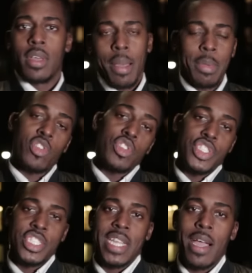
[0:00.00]
I'm a
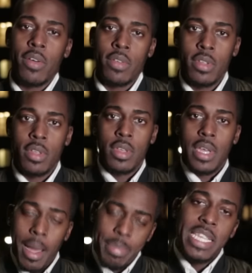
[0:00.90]
Christian now.
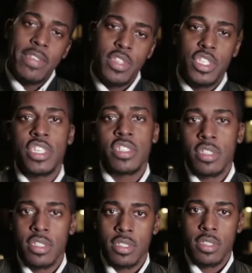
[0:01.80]
I believe in
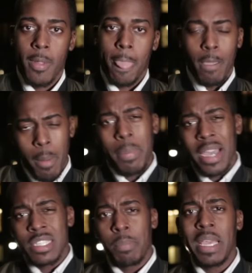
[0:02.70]
Jesus,
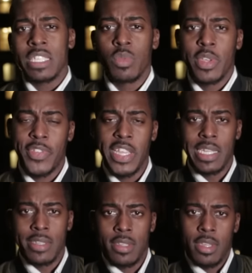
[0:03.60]
but it's a bittersweet
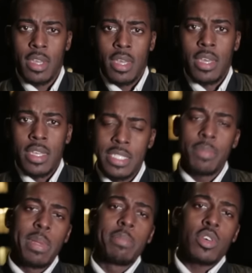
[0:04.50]
feeling.
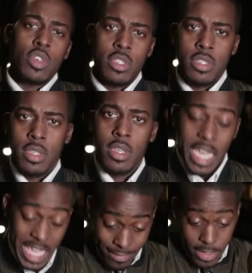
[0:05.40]
Simply because
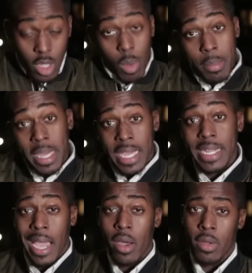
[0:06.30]
even though I'm here
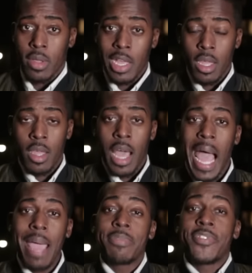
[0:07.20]
now,
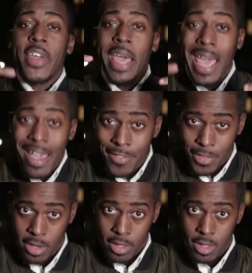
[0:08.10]
I'm
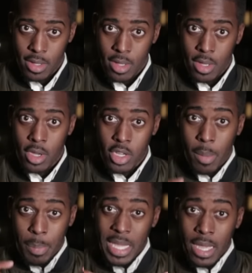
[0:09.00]
forever
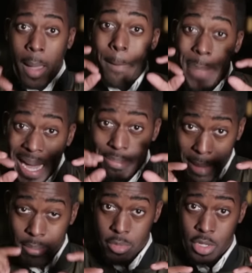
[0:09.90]
gonna be a bad
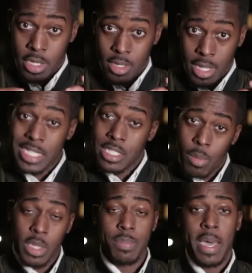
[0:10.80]
memory in
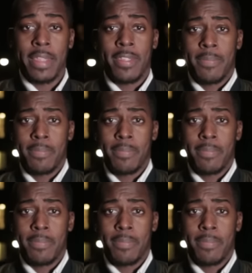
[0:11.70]
someone's mind.